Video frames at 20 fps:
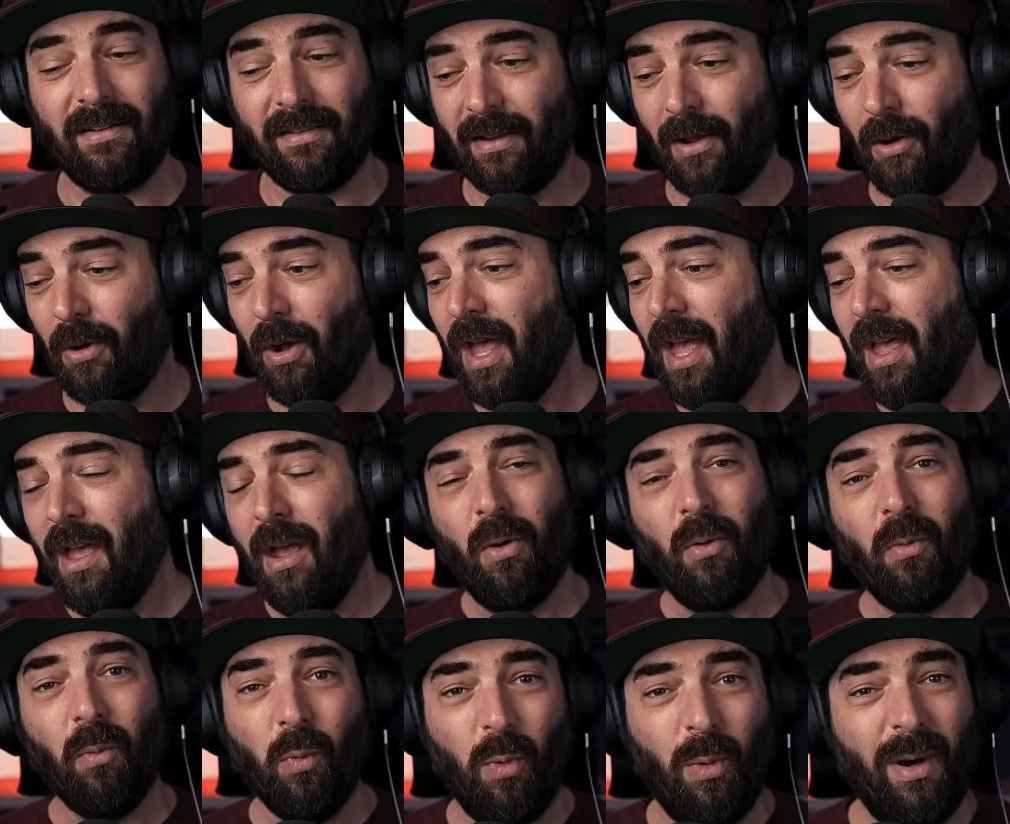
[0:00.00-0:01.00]
So
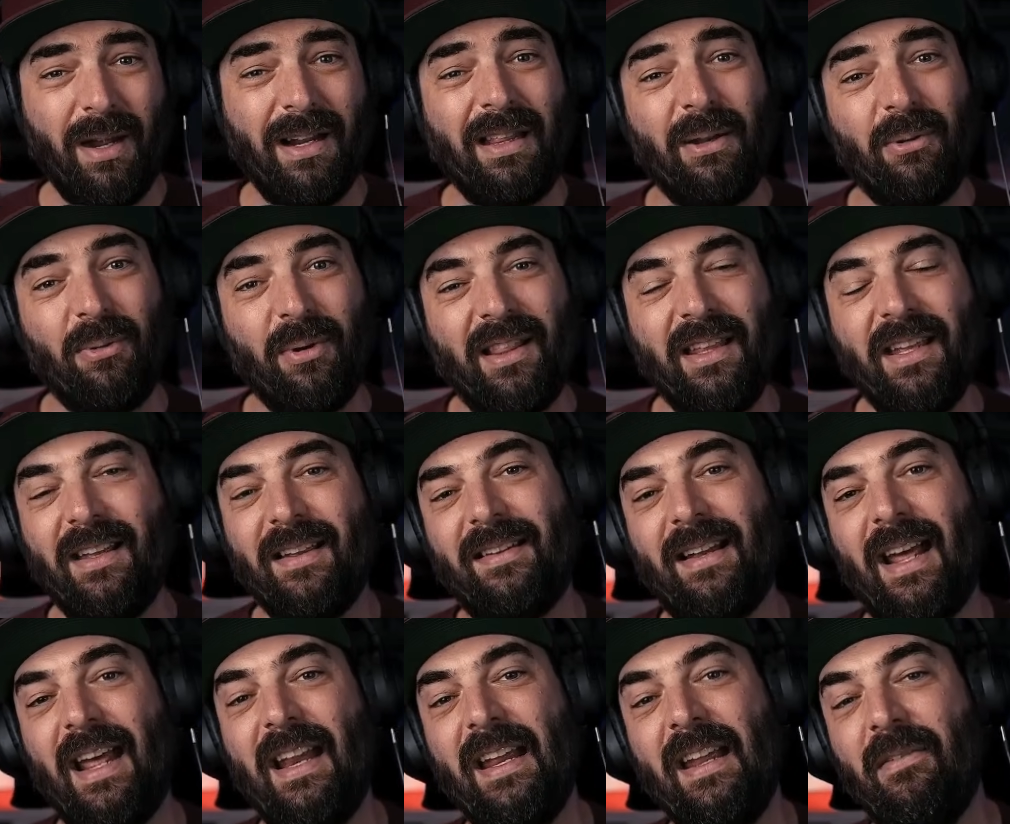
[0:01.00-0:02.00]
really, really
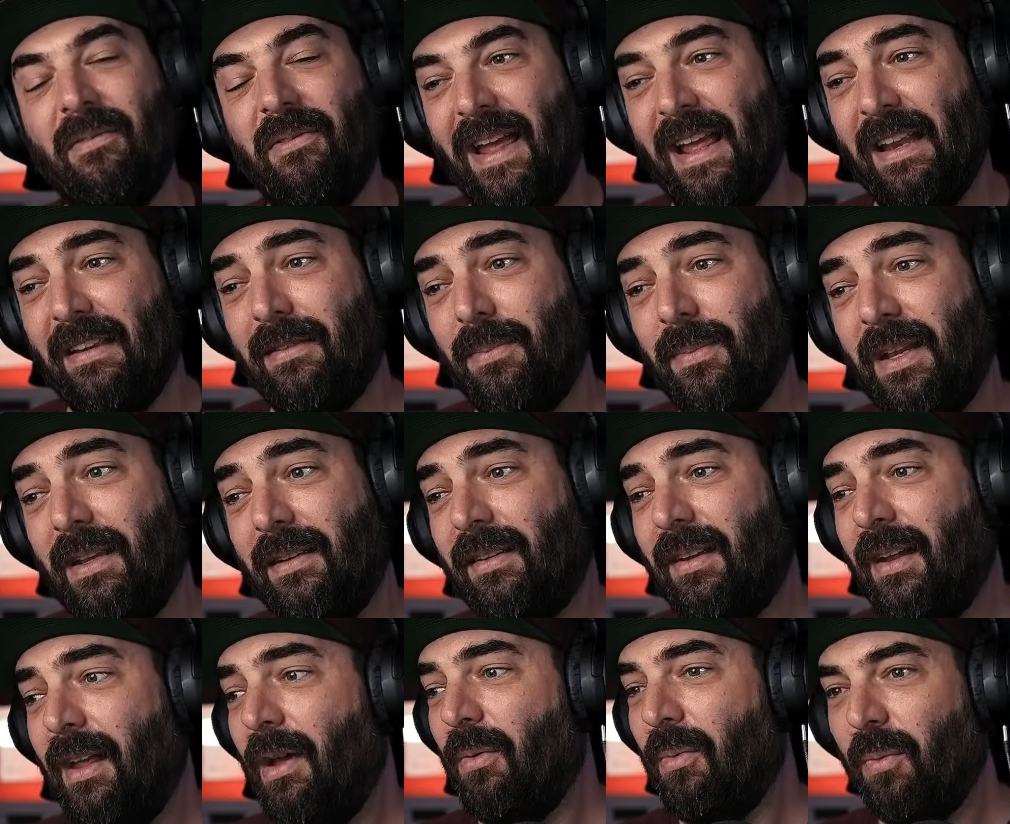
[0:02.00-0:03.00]
exciting
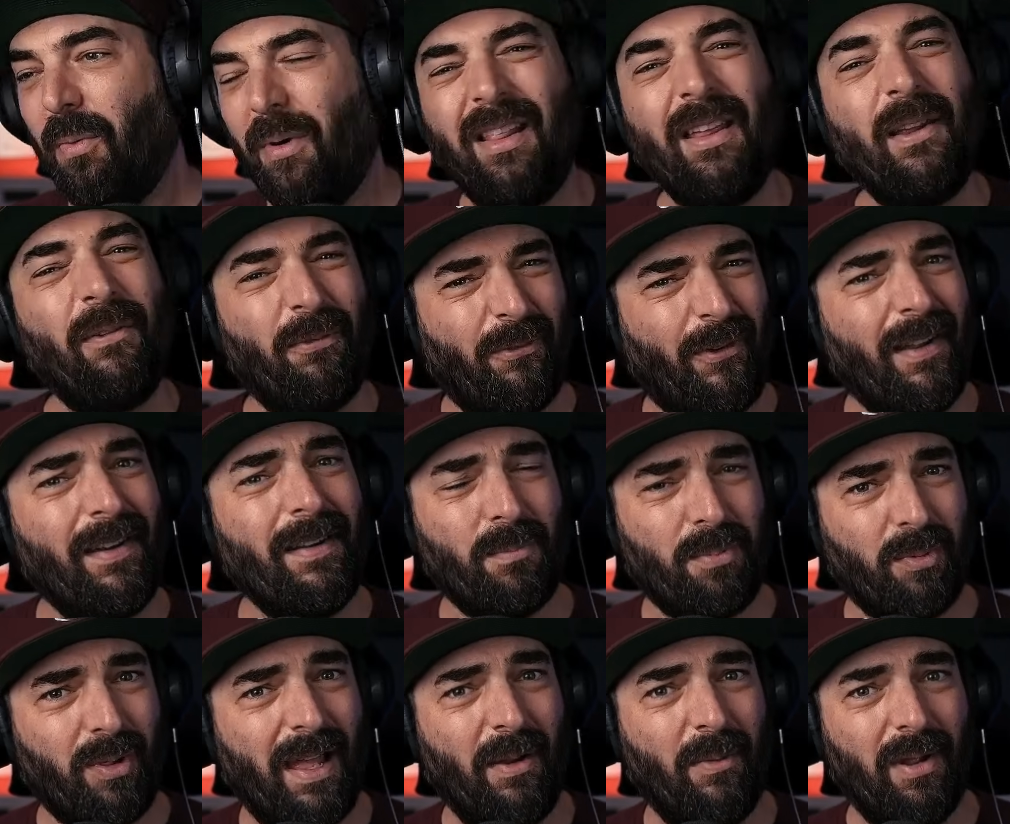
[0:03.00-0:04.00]
advancements, really fun to
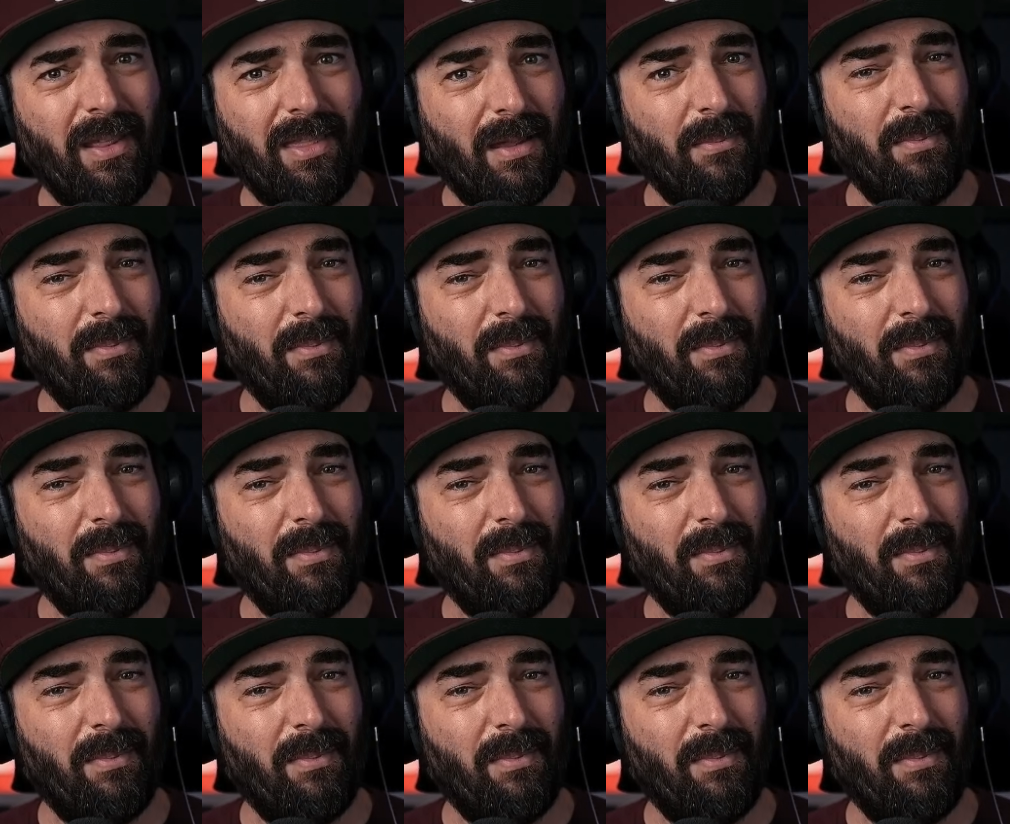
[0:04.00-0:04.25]
play with.